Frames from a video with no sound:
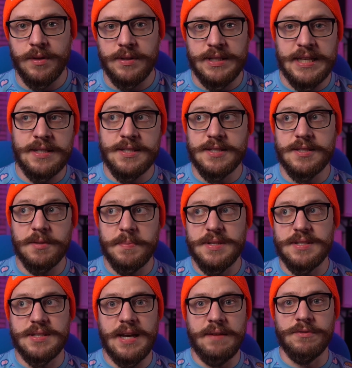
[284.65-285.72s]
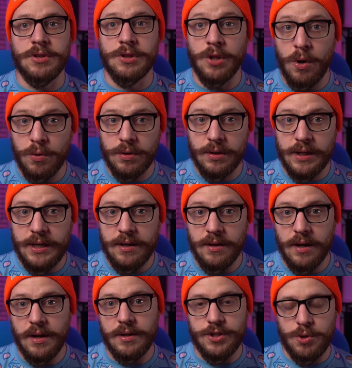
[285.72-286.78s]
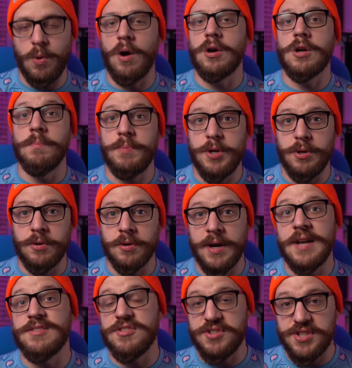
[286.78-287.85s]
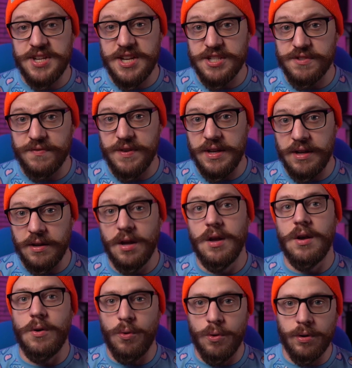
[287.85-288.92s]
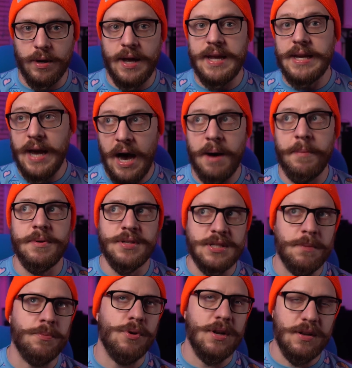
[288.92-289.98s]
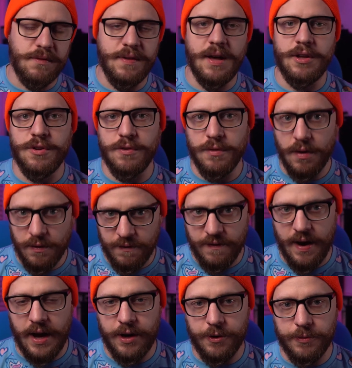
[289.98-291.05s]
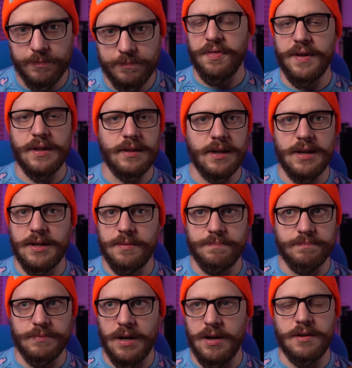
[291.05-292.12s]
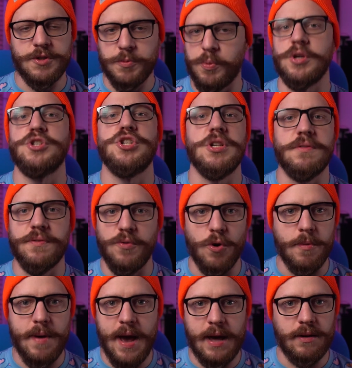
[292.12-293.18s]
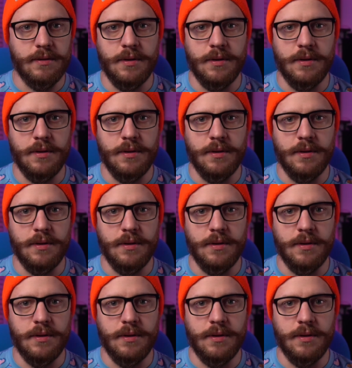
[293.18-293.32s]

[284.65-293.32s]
needs to be saved locally to our computer as a CSV or a comma separated value file. Think like a, a spreadsheet format,